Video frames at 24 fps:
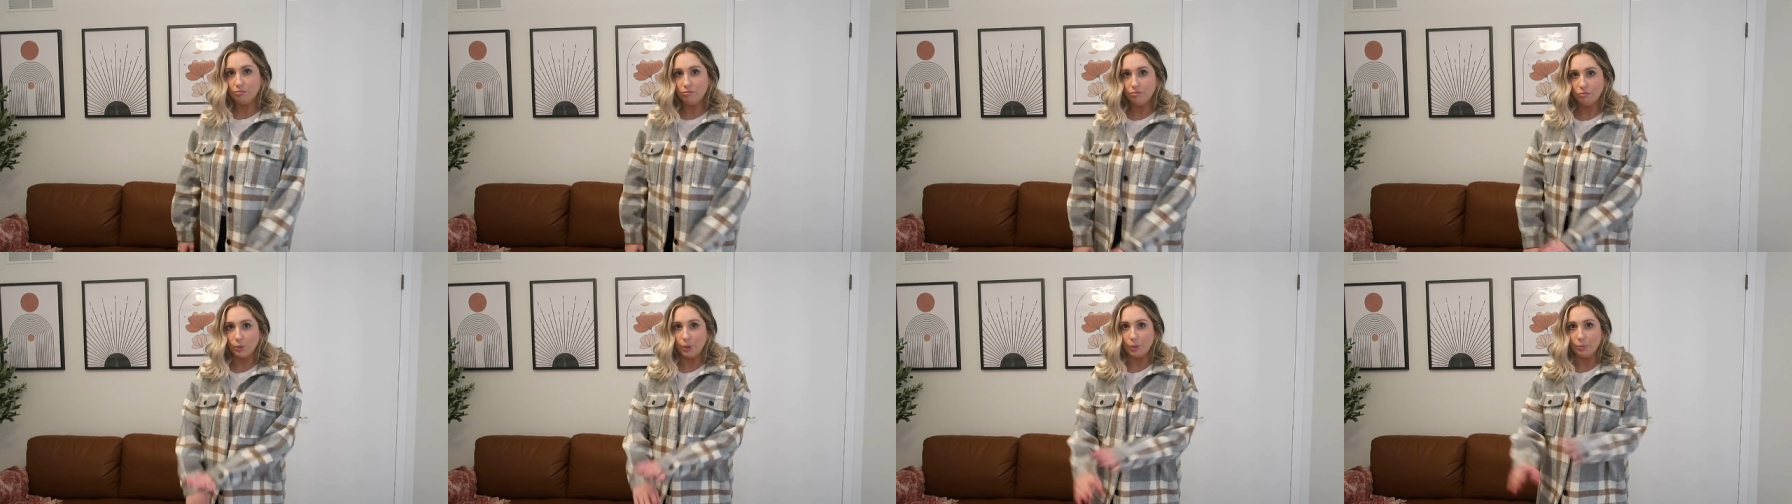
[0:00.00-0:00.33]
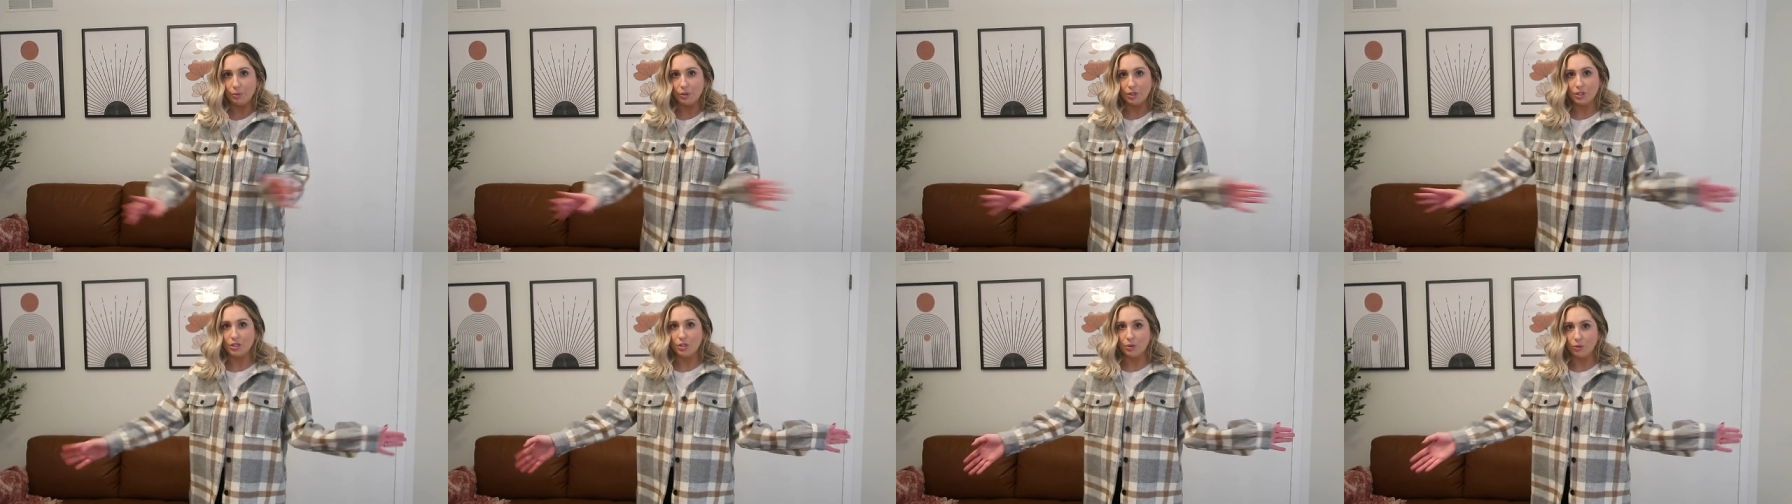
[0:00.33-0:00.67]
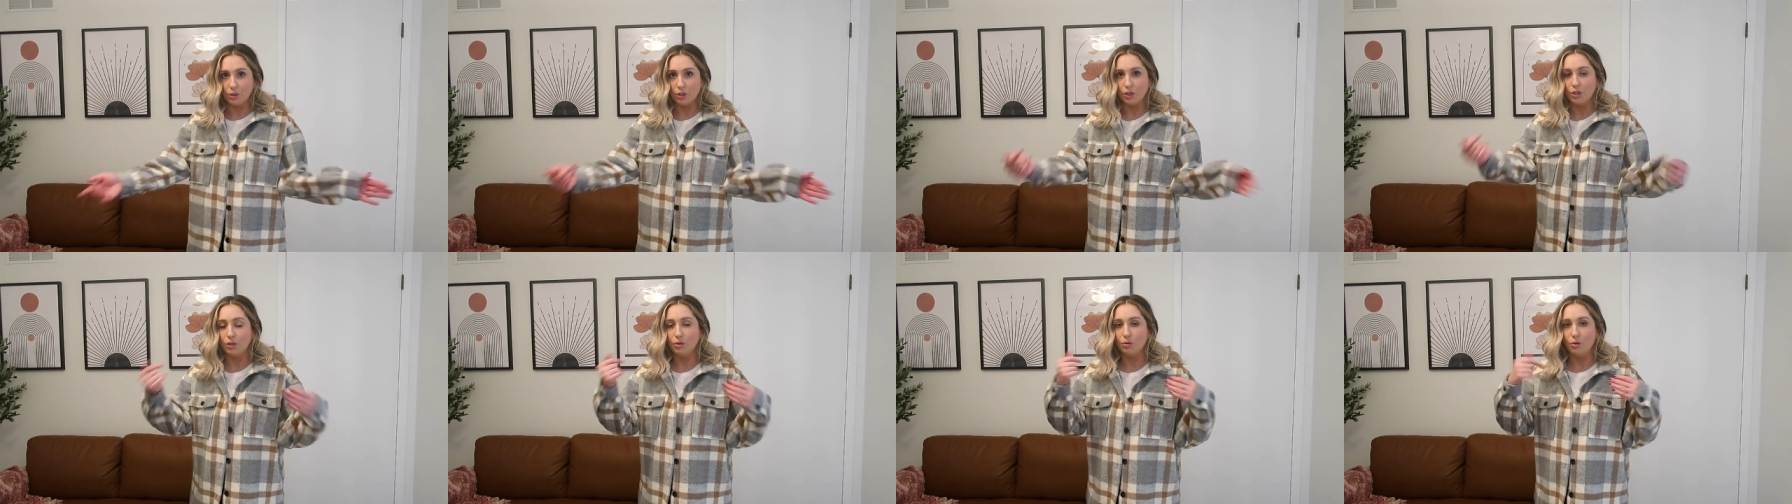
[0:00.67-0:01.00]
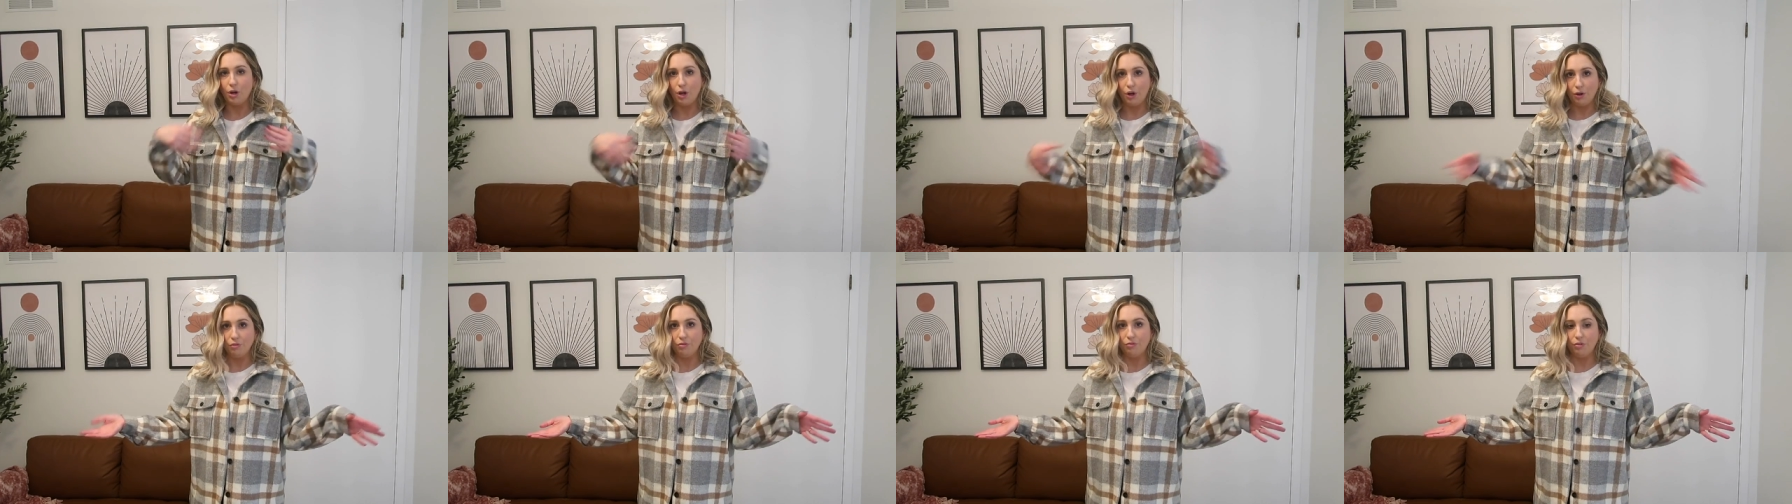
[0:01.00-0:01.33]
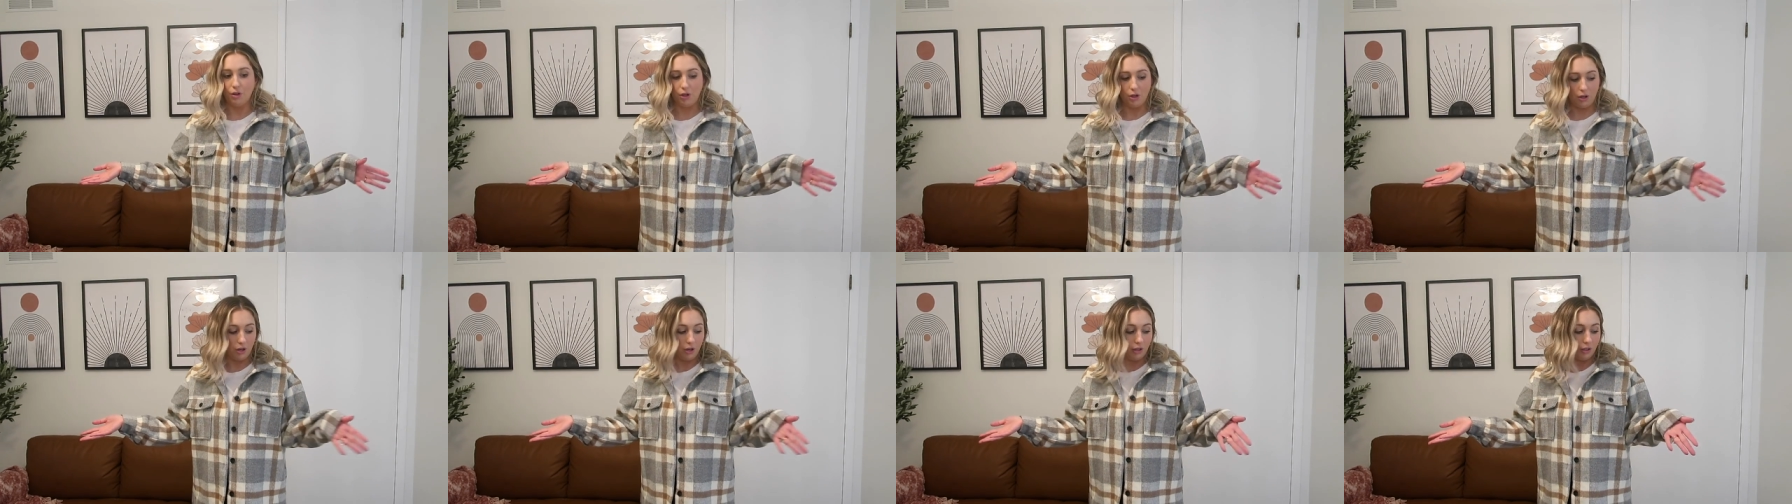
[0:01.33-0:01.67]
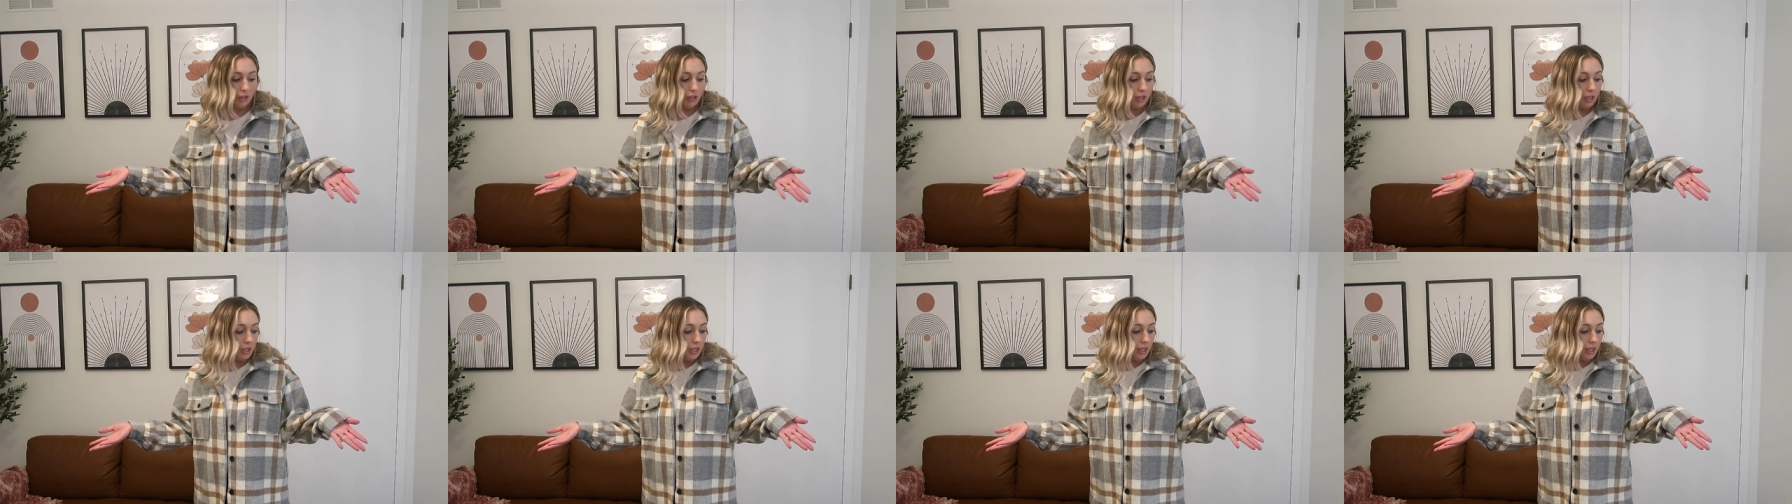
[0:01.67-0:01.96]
would be so cute all fall.